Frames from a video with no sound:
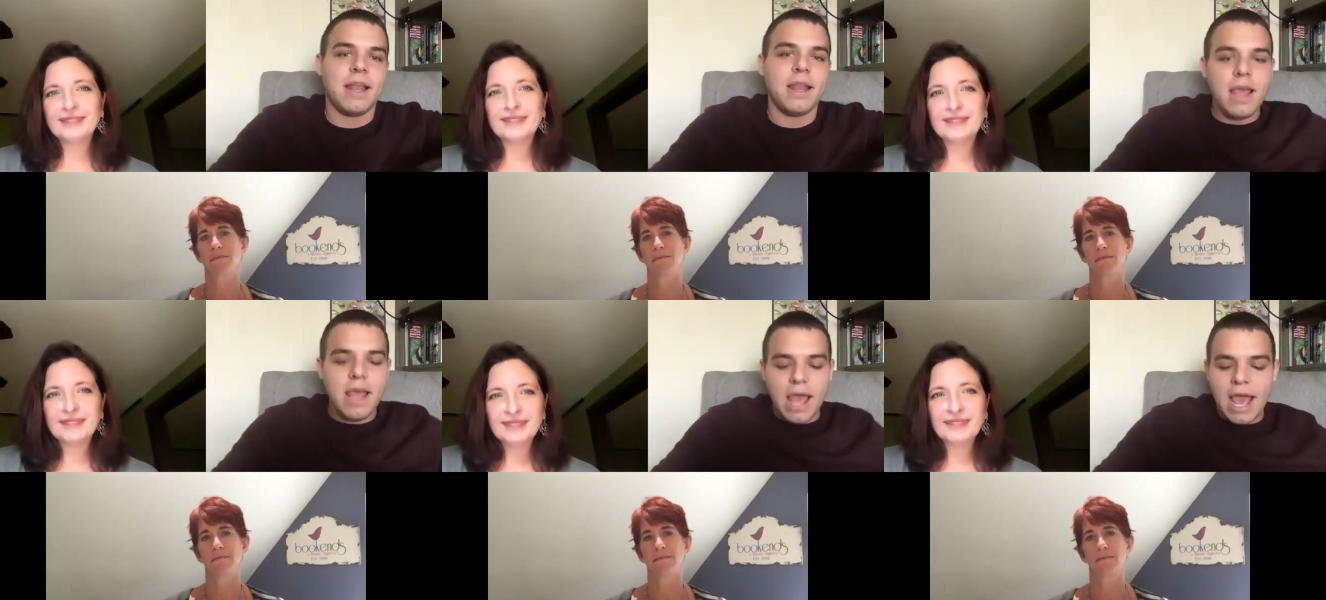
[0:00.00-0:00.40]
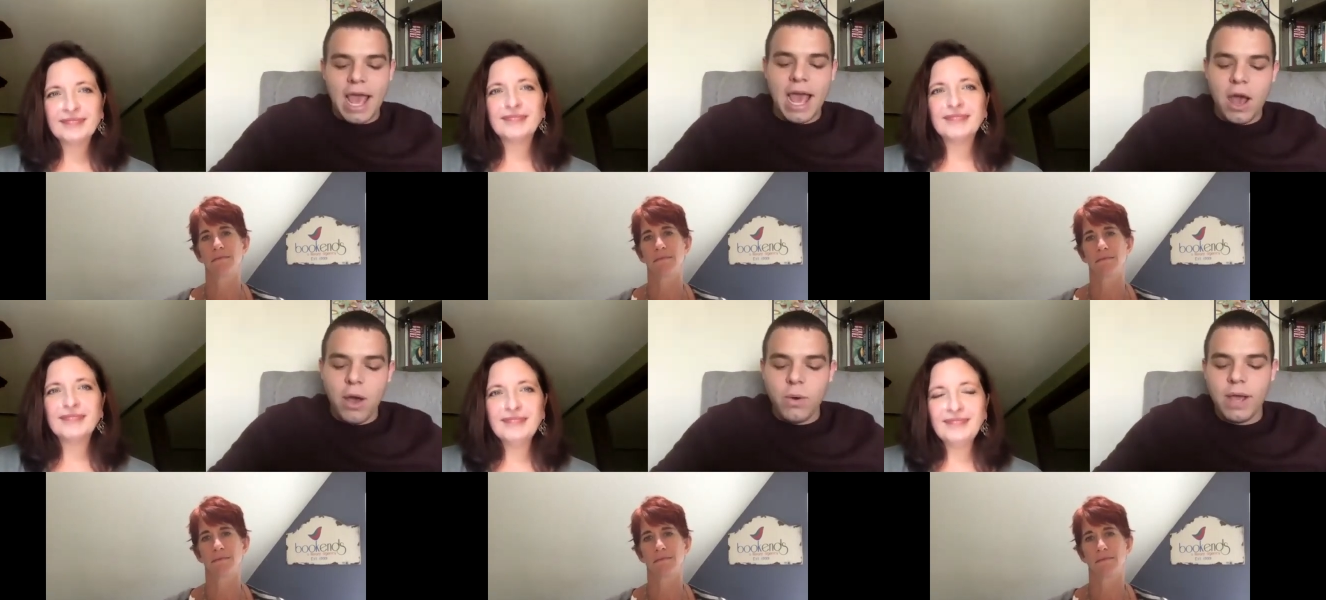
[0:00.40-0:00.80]
Speaker 1: How
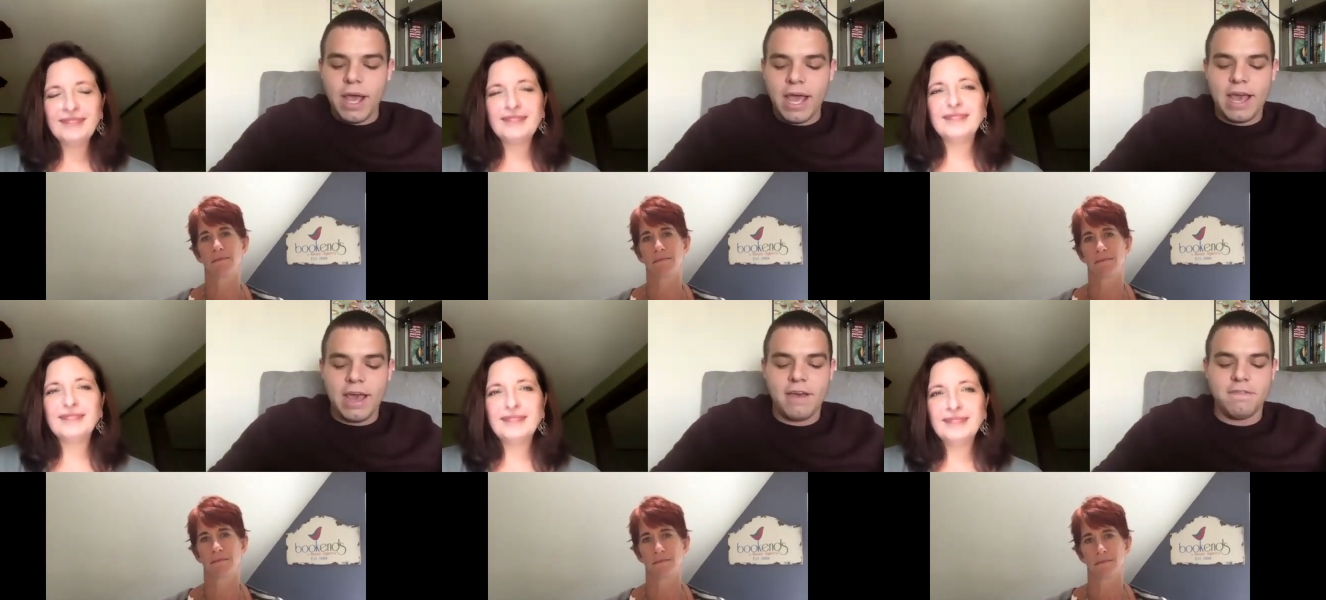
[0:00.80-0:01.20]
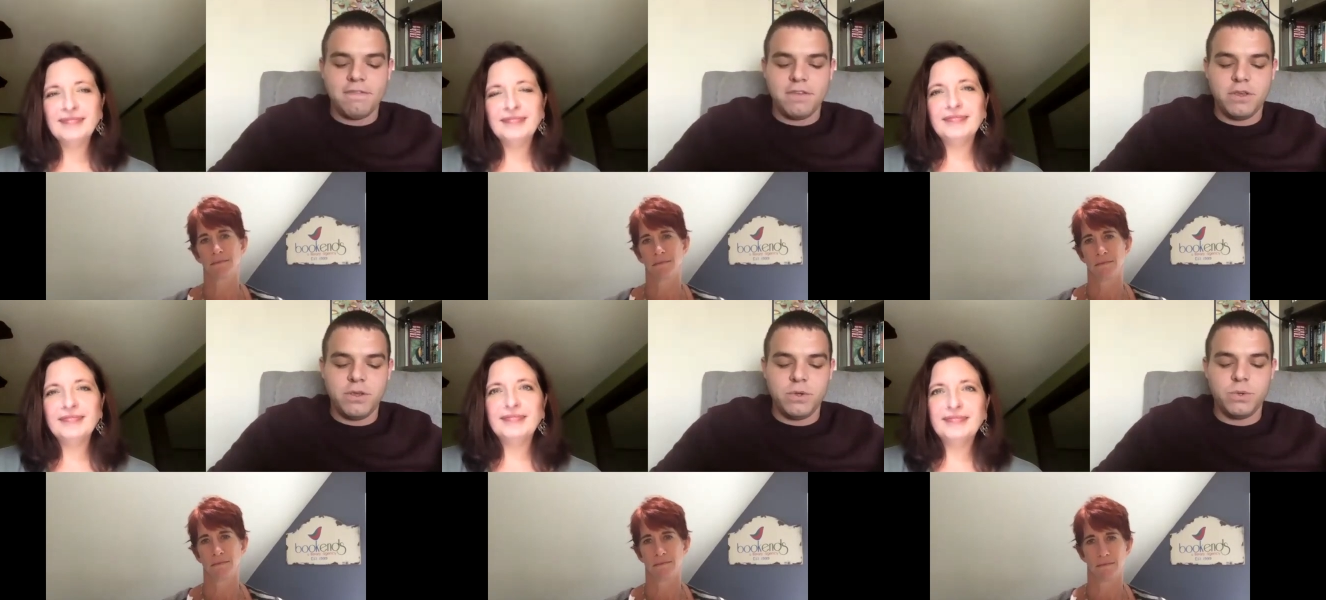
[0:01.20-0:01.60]
have
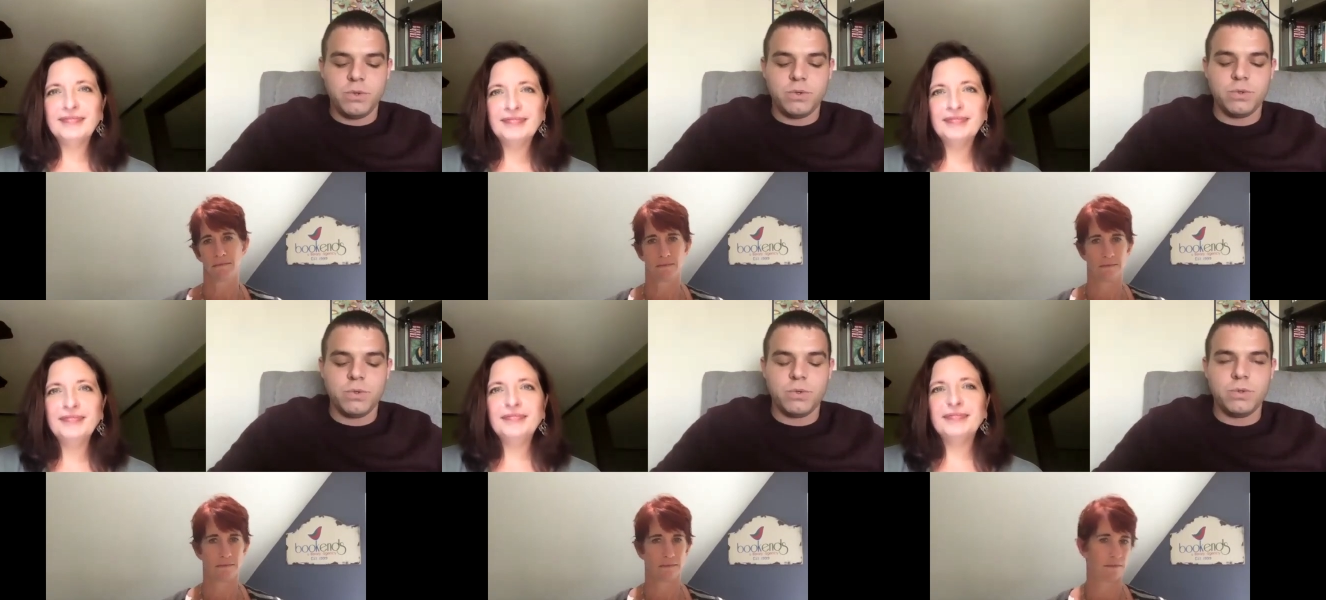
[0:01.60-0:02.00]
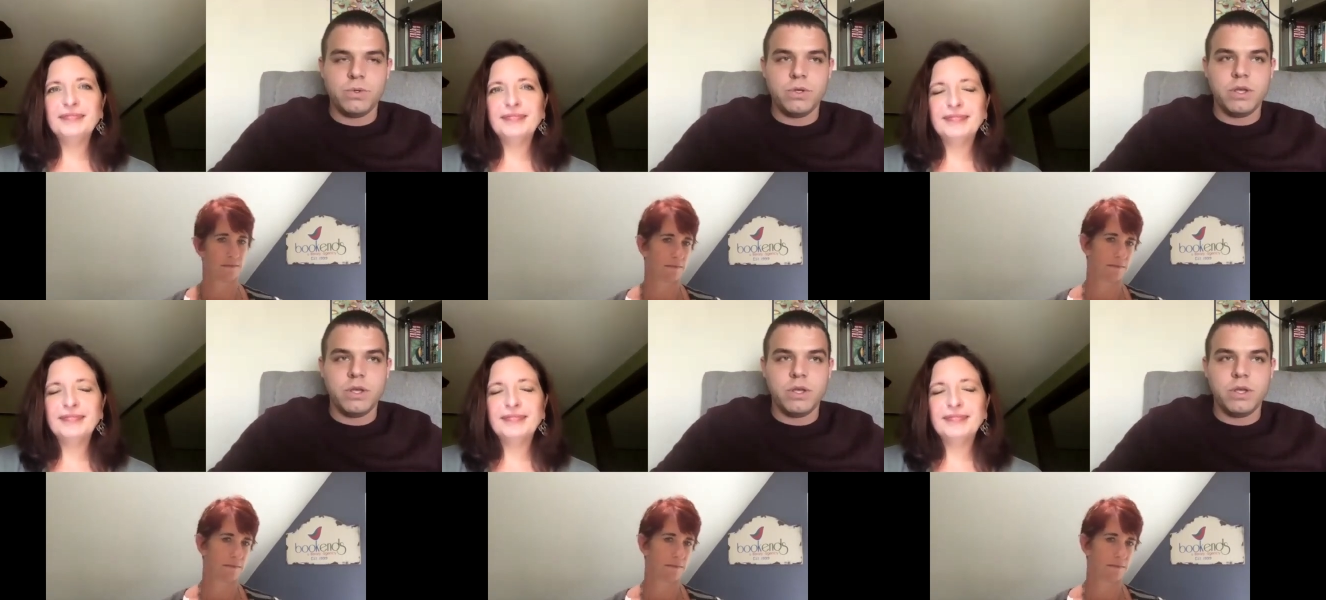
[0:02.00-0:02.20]
you